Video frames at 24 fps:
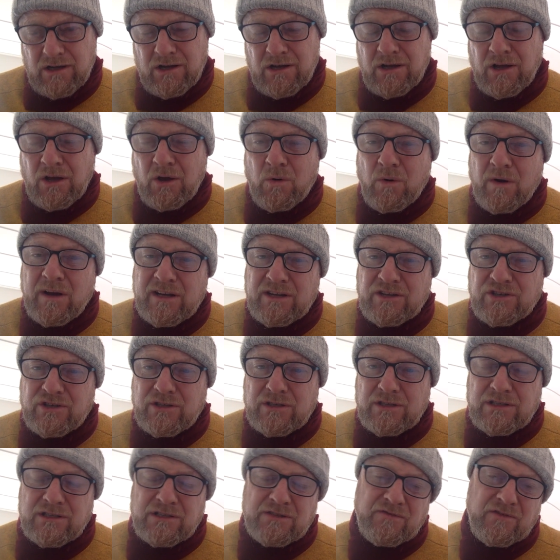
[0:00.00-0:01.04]

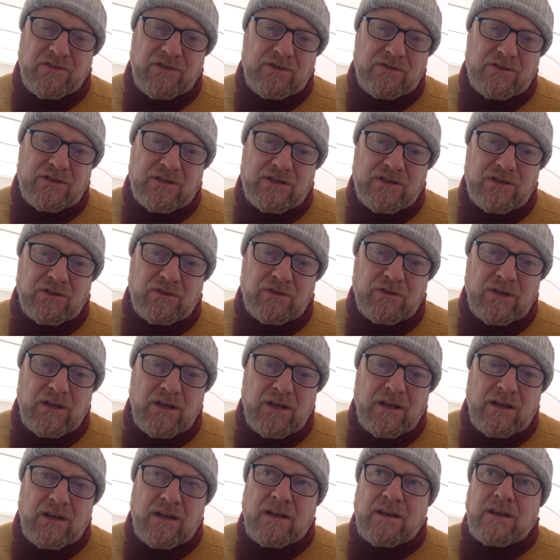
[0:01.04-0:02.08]
equations for you to do.
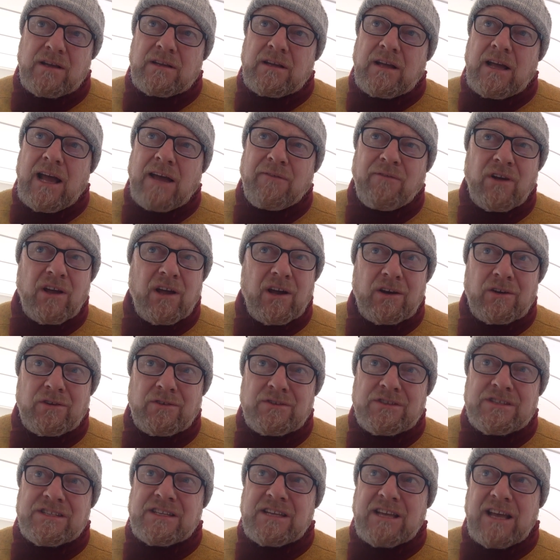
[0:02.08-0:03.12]
Have a go,
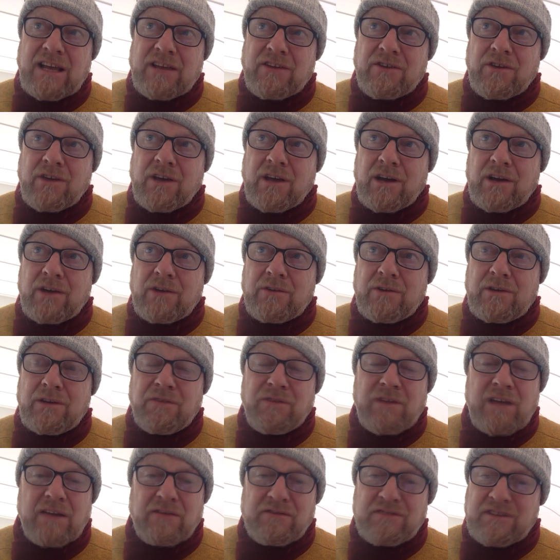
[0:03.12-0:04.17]
see how you go, and if
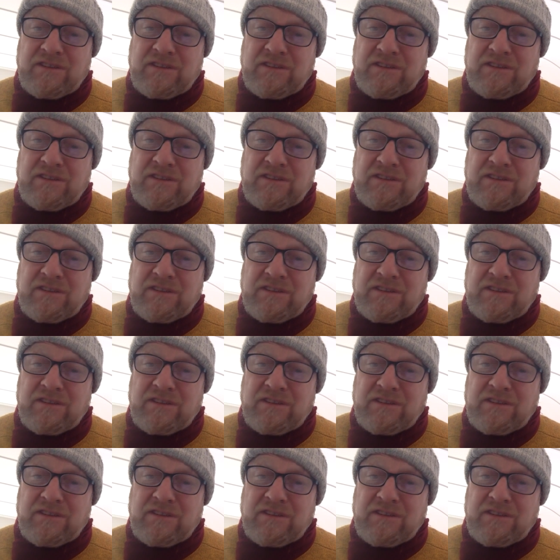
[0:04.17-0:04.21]
you have